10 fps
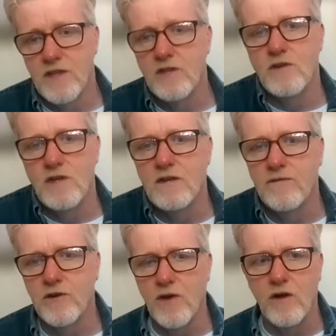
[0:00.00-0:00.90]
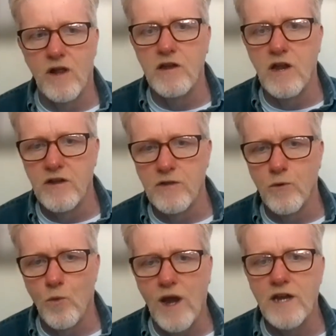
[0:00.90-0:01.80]
then you need to figure out
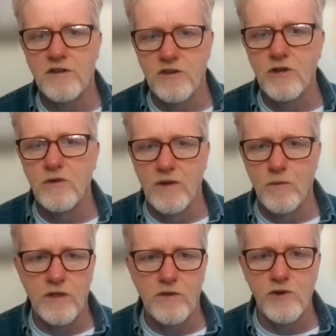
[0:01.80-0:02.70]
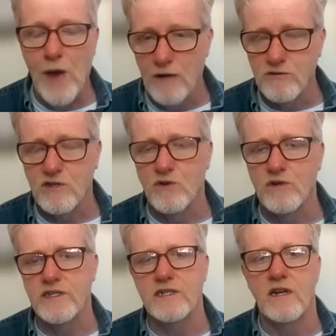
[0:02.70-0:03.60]
another way to do it, whether you
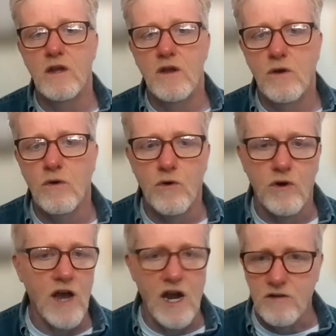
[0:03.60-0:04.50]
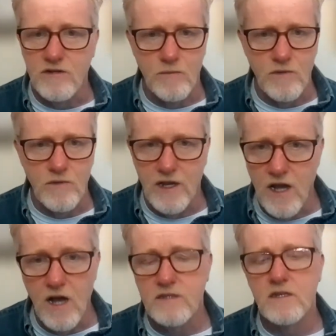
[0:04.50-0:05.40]
outsource it or hire someone
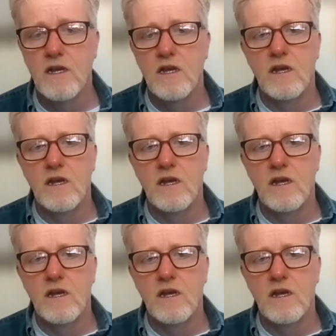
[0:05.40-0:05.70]
like us.